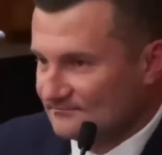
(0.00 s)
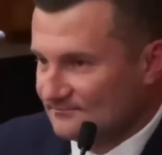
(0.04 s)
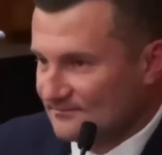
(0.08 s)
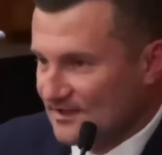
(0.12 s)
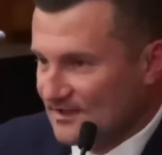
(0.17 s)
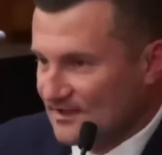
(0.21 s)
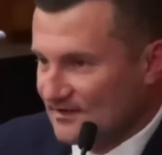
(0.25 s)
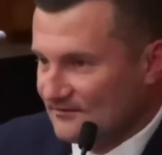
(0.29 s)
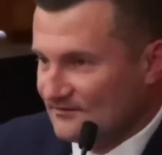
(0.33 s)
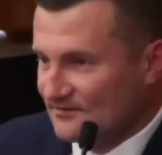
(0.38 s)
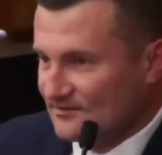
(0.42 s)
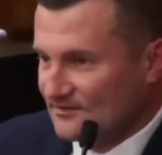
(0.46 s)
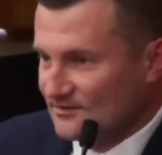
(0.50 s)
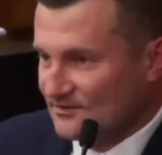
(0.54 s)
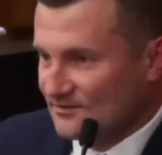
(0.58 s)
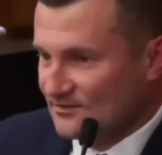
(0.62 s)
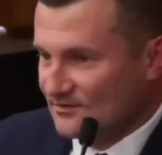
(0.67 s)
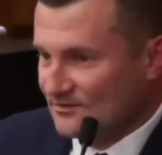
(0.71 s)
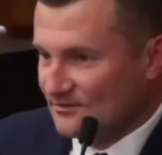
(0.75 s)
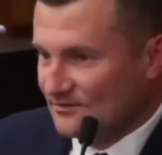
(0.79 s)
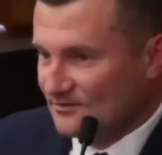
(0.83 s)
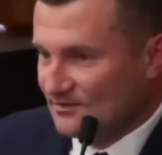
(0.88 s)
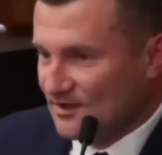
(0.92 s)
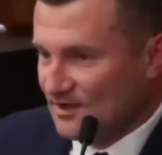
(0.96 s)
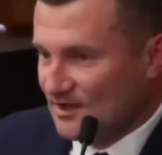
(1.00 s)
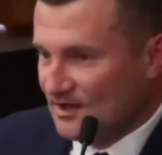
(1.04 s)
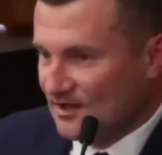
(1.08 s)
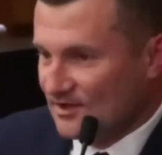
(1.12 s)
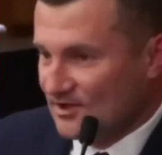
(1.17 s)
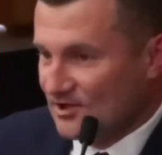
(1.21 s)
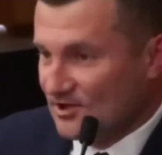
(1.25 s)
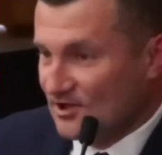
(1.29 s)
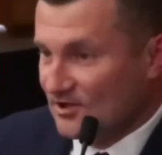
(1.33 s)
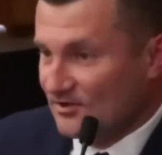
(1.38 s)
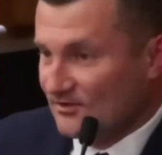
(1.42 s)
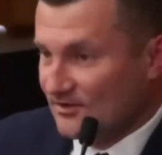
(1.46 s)
Giving you
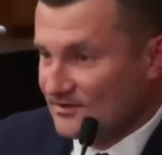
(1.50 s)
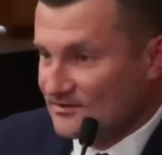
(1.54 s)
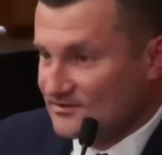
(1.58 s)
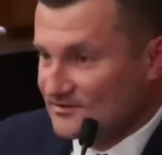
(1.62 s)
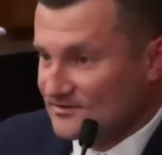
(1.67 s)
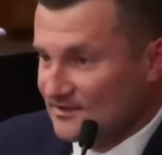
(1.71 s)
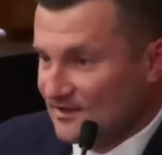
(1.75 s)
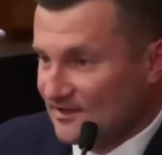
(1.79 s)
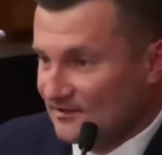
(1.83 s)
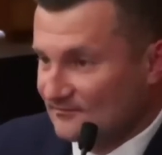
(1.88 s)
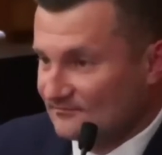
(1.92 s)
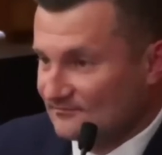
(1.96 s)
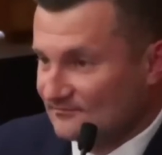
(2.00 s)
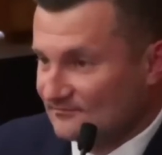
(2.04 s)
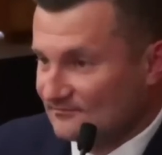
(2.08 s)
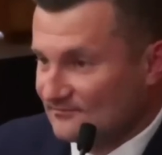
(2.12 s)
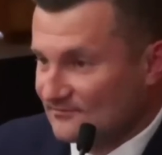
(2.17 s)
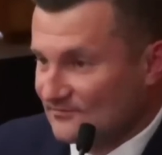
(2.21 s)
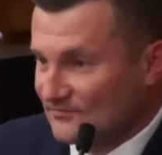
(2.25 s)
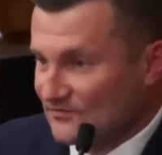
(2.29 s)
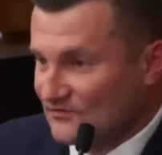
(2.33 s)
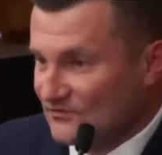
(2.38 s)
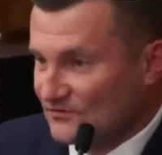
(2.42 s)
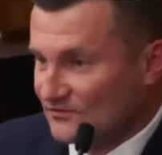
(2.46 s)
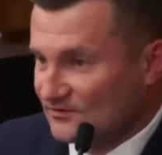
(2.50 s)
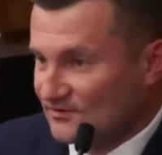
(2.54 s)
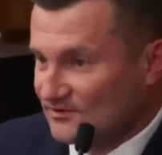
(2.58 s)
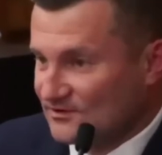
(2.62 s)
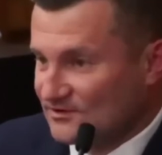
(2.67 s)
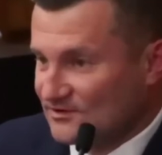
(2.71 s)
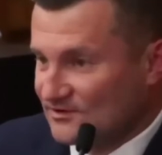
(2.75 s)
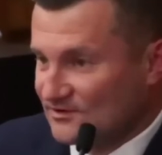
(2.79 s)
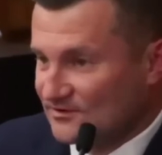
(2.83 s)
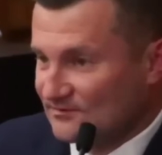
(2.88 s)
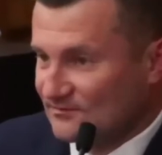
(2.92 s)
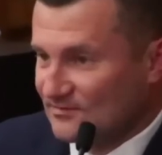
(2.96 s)
courage that truly
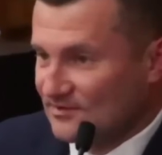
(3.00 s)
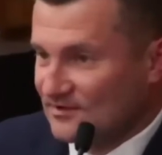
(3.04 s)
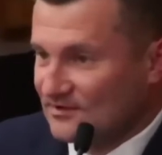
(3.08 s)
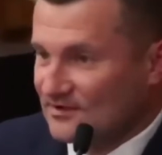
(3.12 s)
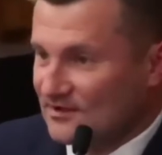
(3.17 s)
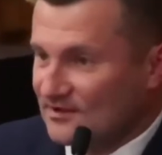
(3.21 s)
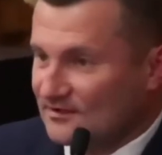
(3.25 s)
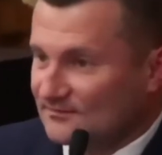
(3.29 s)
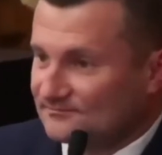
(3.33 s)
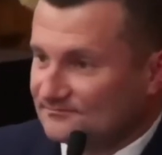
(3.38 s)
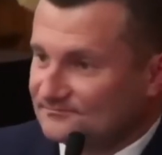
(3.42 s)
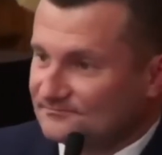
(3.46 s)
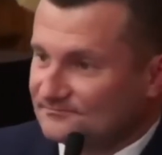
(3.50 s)
shouldn't be there.